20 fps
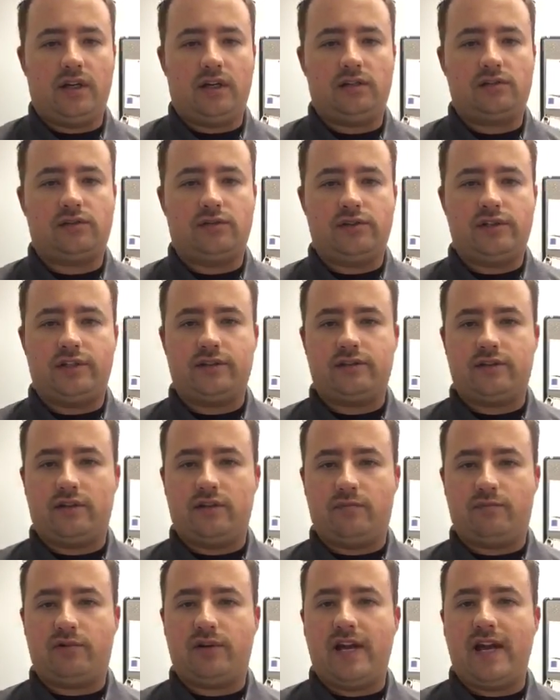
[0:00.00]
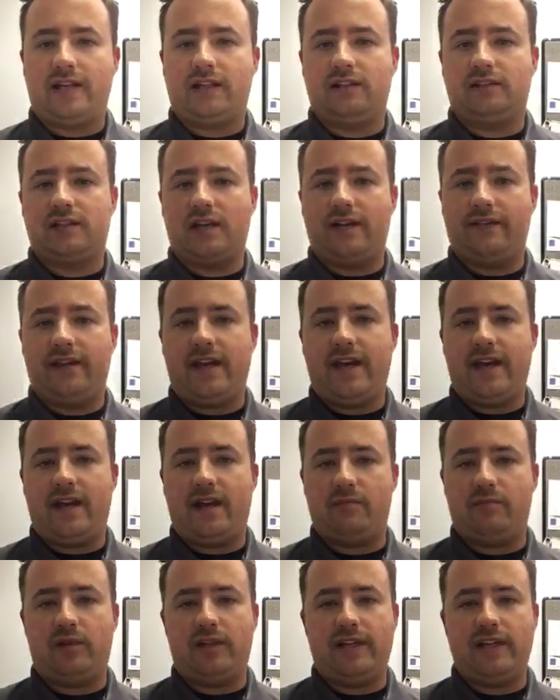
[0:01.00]
So just a good practice on that,
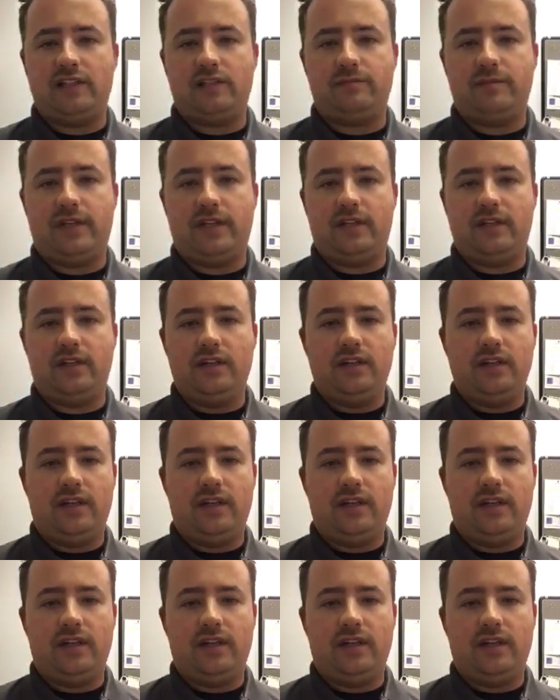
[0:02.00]
on placement,